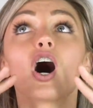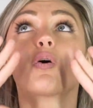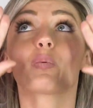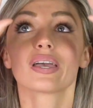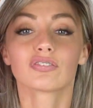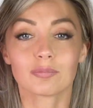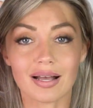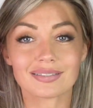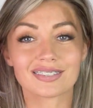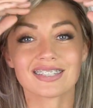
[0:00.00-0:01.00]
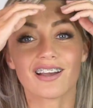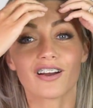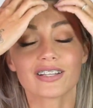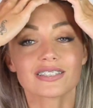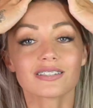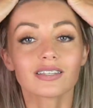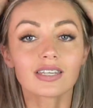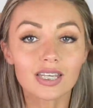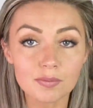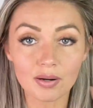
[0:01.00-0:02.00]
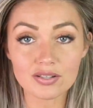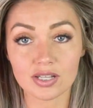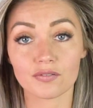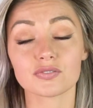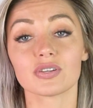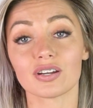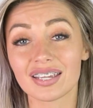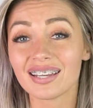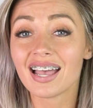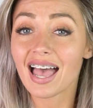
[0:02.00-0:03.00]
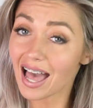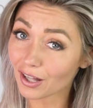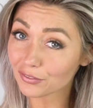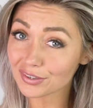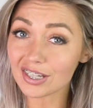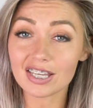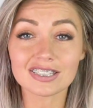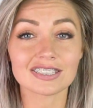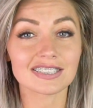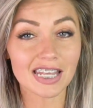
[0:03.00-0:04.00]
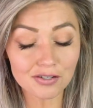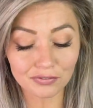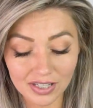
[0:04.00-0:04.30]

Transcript: away from us as the artists to keep ourselves very healthy and safe.